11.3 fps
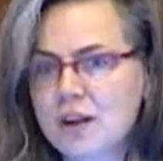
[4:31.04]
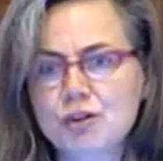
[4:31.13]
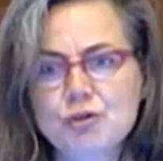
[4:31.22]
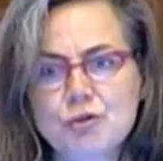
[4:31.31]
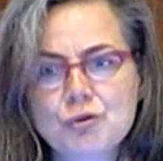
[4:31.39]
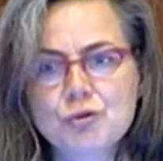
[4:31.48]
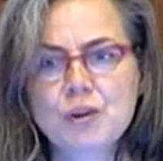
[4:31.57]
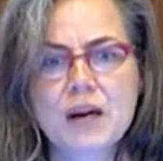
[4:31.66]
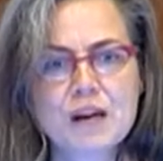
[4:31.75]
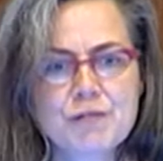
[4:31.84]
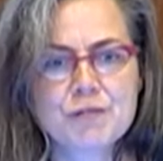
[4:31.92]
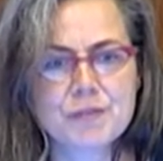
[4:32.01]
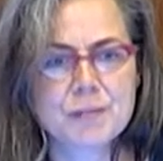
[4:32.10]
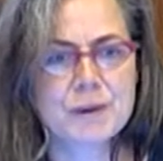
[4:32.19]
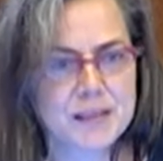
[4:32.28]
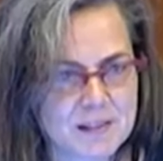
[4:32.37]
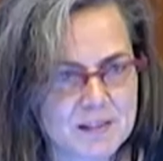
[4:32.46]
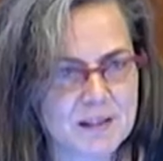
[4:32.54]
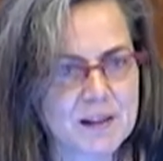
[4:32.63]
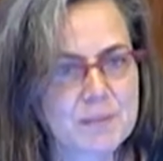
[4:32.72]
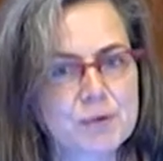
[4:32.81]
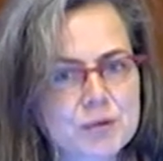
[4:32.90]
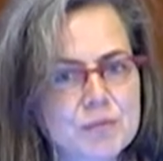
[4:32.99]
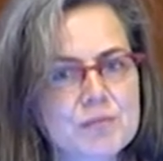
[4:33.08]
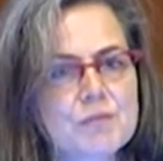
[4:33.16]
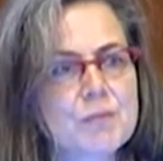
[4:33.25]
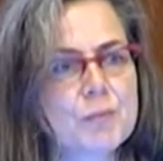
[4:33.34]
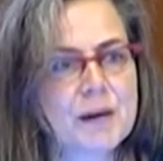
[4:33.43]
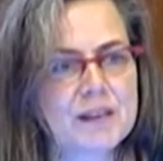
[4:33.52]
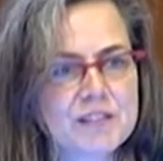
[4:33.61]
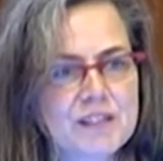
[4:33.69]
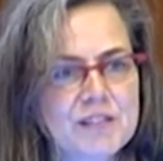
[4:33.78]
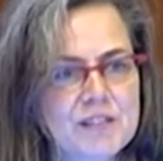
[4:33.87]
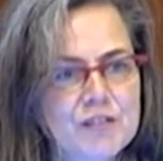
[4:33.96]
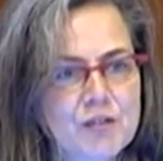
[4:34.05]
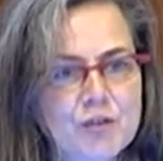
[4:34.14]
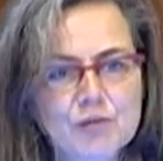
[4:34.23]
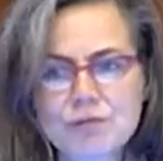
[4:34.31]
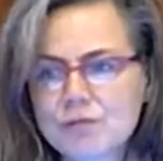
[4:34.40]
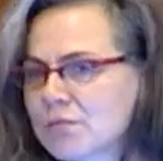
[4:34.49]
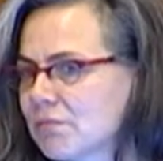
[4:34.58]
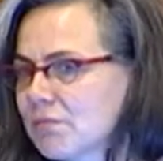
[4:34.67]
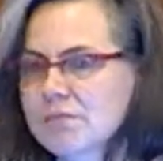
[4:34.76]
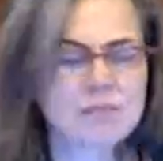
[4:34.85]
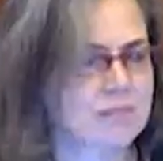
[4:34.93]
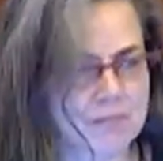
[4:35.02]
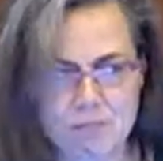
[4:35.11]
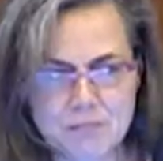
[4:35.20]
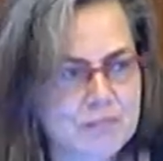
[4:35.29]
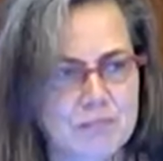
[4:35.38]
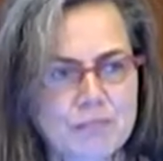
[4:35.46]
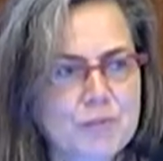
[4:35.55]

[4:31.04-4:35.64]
to have a big and important mobilization on